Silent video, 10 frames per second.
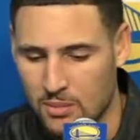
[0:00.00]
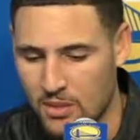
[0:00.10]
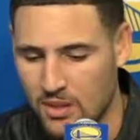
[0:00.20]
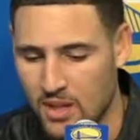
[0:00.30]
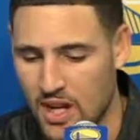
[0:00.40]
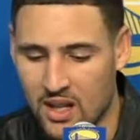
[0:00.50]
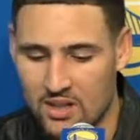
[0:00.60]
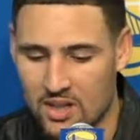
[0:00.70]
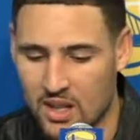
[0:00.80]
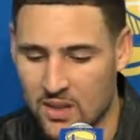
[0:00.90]
but a guy like
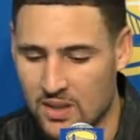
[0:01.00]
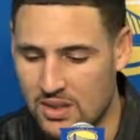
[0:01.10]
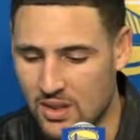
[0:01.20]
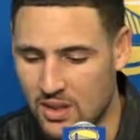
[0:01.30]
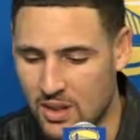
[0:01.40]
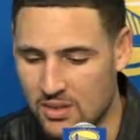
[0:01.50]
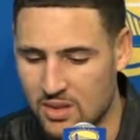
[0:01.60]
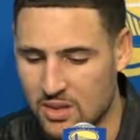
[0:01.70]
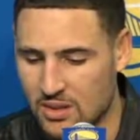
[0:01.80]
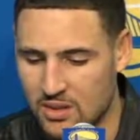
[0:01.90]
Shaun Livingston comes
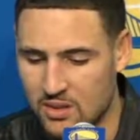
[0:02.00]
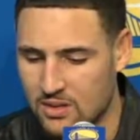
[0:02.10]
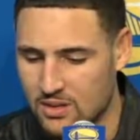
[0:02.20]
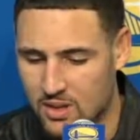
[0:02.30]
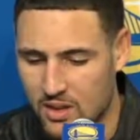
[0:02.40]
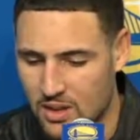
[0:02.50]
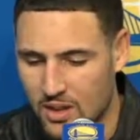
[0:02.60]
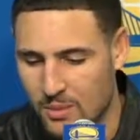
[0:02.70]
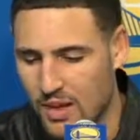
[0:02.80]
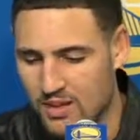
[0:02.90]
in and gives us
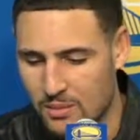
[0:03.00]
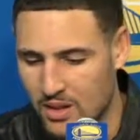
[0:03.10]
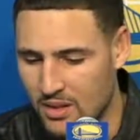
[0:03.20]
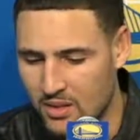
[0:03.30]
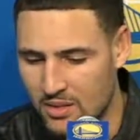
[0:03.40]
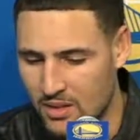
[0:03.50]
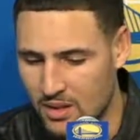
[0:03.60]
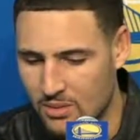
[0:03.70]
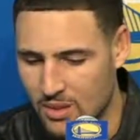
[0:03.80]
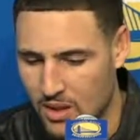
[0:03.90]
amazing minutes, you
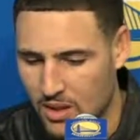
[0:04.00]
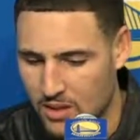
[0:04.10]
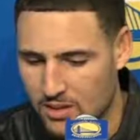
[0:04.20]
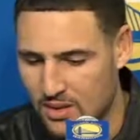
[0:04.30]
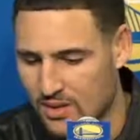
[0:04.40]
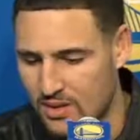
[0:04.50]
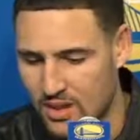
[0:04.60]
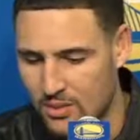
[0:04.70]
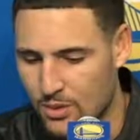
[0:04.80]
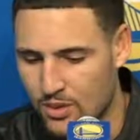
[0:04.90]
know. Six
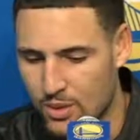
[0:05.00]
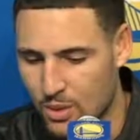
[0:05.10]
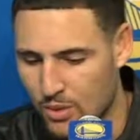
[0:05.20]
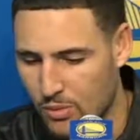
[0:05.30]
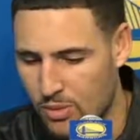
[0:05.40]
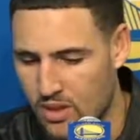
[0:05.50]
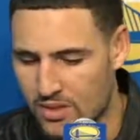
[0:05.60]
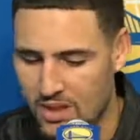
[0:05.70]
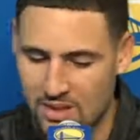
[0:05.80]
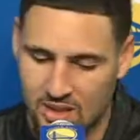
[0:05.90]
assists, one turnover, plus
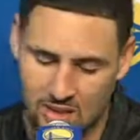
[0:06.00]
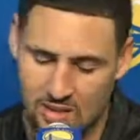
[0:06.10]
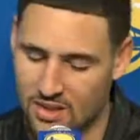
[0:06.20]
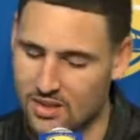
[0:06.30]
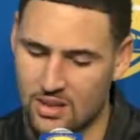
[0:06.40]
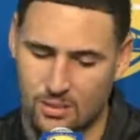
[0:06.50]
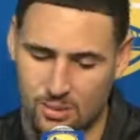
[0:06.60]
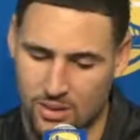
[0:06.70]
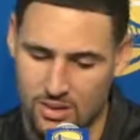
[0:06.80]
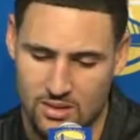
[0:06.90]
16, 16
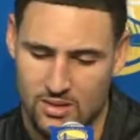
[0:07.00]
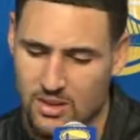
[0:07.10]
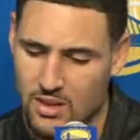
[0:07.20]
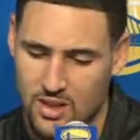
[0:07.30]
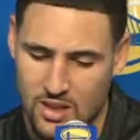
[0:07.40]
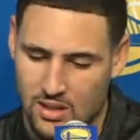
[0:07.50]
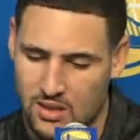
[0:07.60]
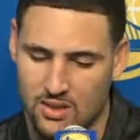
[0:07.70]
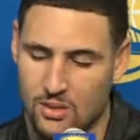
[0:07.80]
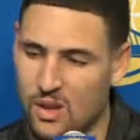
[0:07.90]
points.
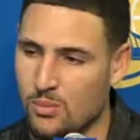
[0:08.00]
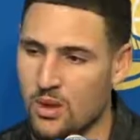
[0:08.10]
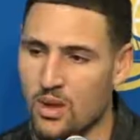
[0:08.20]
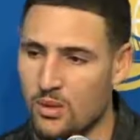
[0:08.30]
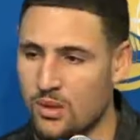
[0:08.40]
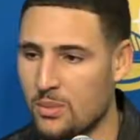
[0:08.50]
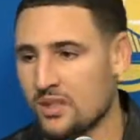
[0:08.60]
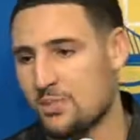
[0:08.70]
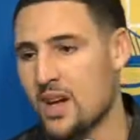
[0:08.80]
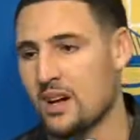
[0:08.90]
Just a great player, one of the
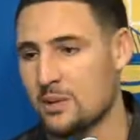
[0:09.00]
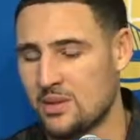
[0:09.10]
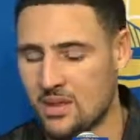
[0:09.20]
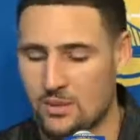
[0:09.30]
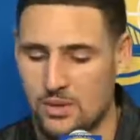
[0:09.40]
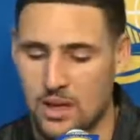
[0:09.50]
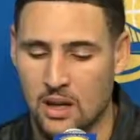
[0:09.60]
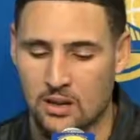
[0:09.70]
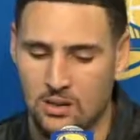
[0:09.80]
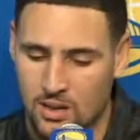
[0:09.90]
best backups in the NBA,
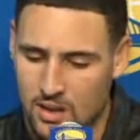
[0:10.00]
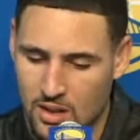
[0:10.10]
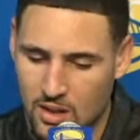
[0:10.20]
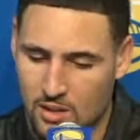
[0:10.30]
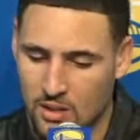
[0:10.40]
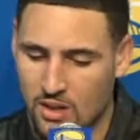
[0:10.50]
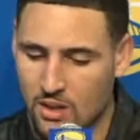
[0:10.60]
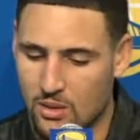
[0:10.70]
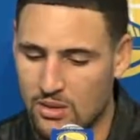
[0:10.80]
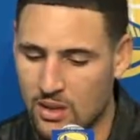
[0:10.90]
and really
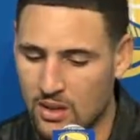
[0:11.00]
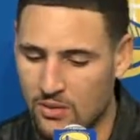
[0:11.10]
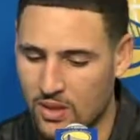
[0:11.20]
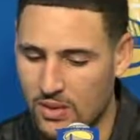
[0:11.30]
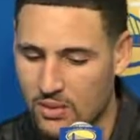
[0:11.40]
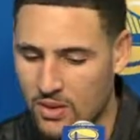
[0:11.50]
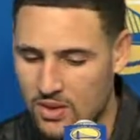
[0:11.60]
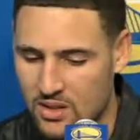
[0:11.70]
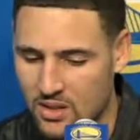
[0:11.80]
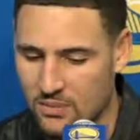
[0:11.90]
knows how to fit in with our
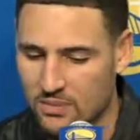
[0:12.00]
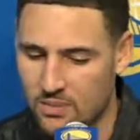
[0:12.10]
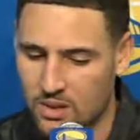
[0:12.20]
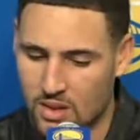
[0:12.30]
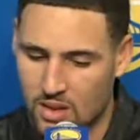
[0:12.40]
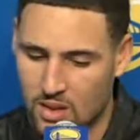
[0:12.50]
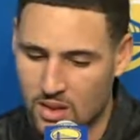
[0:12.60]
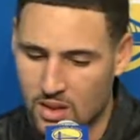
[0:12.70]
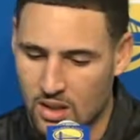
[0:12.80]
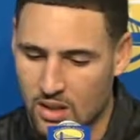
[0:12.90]
team.
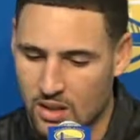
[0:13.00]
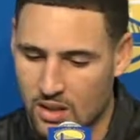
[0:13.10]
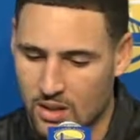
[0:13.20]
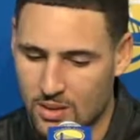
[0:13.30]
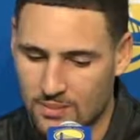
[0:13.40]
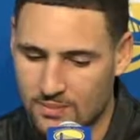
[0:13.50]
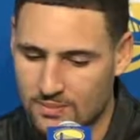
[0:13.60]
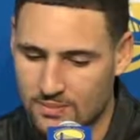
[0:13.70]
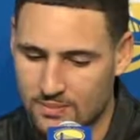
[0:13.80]
And um,